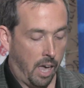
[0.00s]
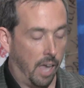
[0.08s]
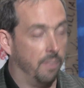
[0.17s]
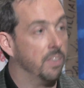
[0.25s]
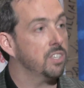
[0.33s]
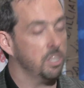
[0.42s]

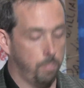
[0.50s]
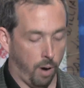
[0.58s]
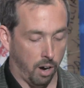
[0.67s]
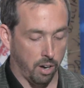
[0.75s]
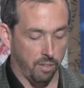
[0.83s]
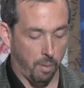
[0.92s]
And this is
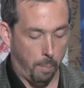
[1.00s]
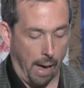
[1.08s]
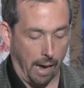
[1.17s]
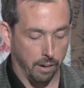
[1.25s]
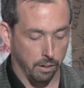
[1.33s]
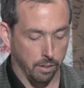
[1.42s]
part of a
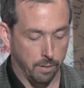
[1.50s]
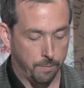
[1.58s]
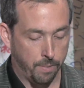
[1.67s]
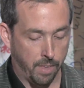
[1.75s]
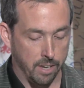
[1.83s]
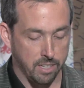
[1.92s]

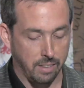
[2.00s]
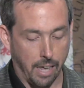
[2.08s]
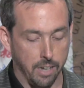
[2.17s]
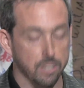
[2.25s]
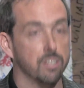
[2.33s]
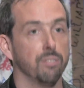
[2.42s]
pattern that has
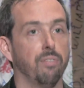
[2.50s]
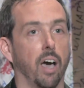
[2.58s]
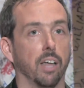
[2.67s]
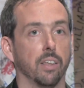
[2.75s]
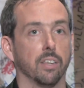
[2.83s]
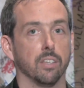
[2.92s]
led us to
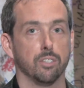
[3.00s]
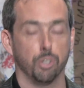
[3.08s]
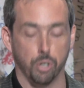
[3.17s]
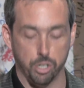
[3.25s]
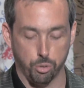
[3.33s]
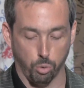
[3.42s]
filing this
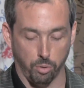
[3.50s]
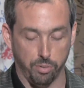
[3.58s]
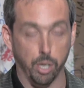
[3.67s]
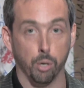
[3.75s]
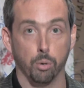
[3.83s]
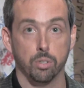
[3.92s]
judicial
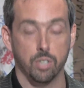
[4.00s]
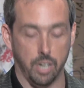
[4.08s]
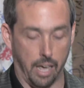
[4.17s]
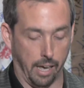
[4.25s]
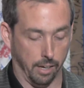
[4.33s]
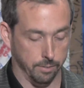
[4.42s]
review
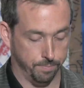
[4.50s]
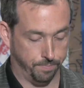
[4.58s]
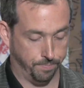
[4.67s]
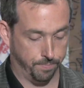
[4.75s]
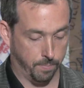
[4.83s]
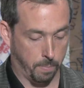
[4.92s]
today.
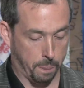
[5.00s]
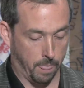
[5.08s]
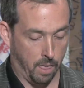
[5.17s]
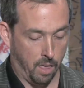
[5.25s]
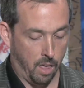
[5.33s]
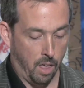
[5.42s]

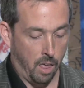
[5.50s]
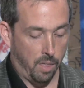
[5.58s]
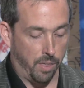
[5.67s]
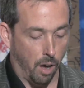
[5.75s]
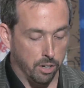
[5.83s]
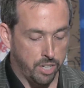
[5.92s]

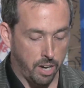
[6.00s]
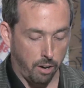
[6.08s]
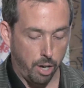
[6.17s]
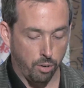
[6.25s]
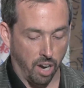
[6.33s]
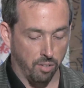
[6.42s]
The
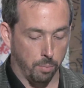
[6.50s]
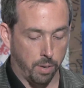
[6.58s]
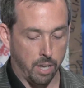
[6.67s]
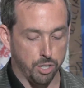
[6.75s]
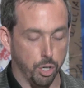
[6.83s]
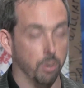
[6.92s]
Ontario
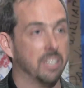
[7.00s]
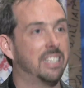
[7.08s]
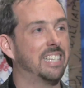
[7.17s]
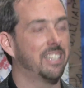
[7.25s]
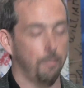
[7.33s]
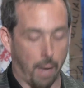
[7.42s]
government has shown a
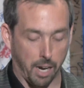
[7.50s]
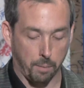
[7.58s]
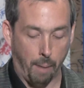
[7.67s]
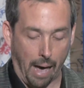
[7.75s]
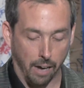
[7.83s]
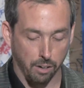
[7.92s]

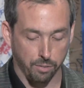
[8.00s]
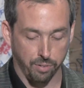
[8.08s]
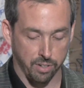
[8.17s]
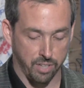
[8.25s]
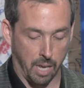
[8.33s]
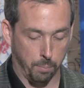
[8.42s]
systematic pattern,
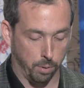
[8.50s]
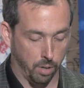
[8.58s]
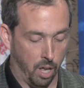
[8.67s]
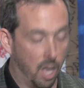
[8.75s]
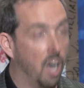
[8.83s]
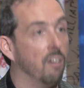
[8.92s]
for
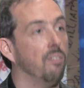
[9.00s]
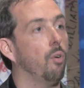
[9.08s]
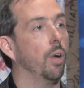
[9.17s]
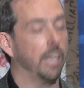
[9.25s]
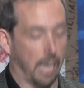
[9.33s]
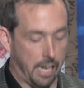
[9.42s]
example, of
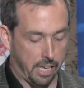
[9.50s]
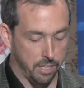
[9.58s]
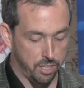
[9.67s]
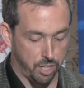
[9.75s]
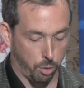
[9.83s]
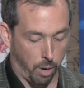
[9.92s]
avoiding any
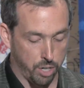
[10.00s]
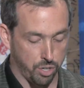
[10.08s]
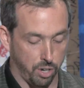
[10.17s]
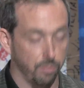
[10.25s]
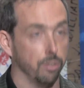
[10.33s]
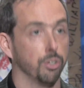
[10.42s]

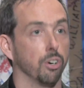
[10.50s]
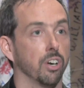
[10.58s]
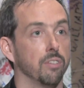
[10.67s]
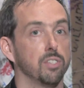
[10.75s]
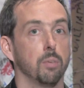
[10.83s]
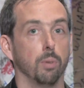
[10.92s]
consideration of
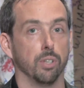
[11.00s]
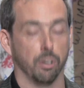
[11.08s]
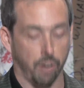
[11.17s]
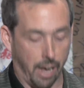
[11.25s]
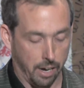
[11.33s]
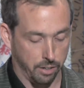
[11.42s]
alternatives to
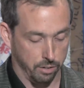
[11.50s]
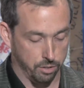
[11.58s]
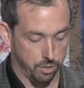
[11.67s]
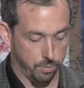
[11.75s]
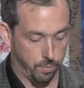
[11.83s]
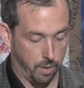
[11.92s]
building
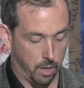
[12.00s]
reactors.